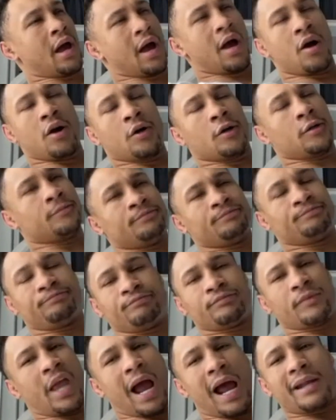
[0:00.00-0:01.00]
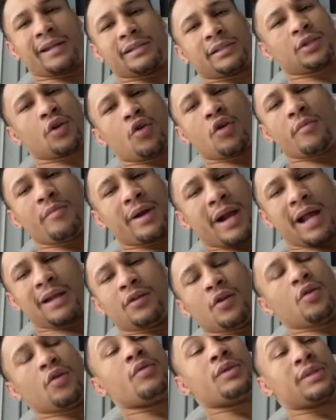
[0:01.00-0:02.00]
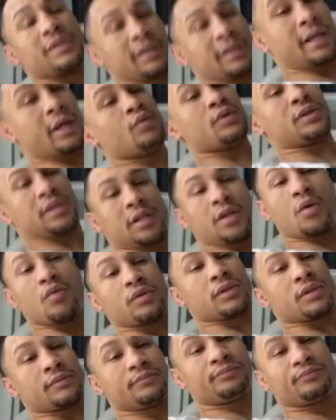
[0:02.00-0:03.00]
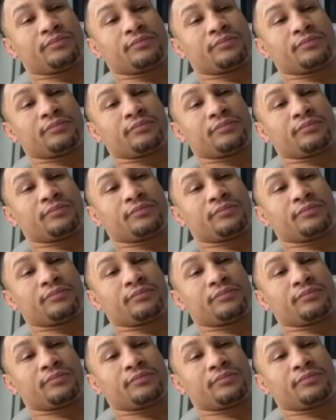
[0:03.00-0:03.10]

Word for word: Um, yeah, I didn't score, but I know it was it was close.